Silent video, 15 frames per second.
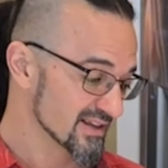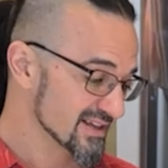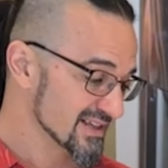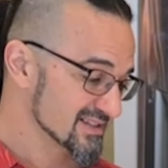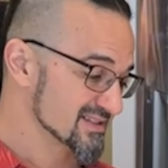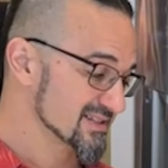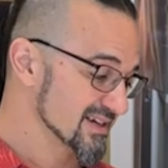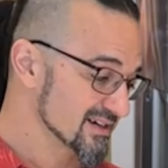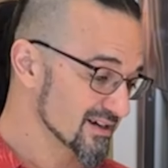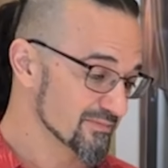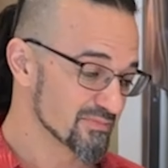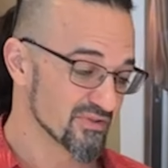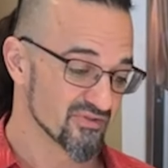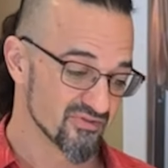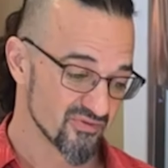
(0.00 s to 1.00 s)
get set up
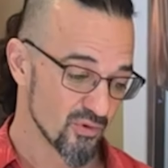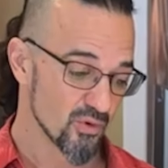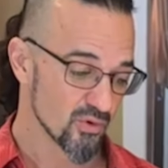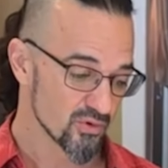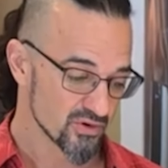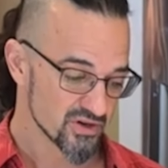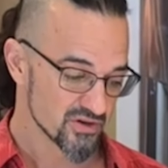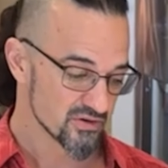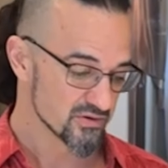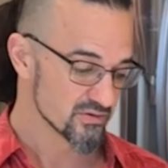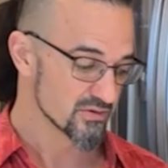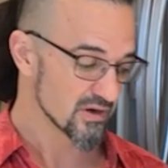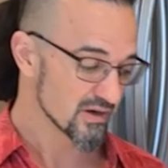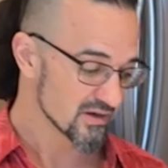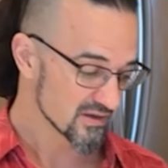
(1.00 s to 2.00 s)
before
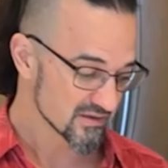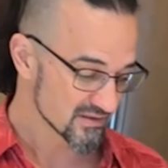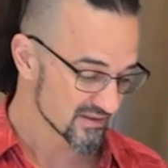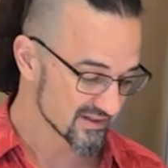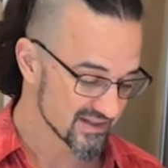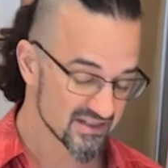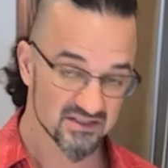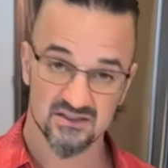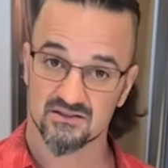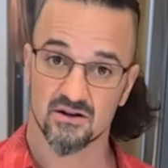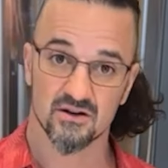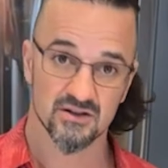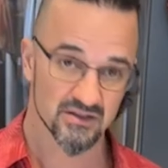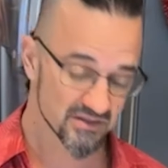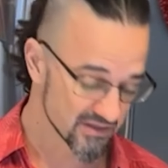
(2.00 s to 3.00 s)
you get
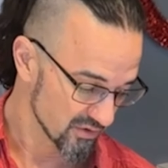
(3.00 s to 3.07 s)
started: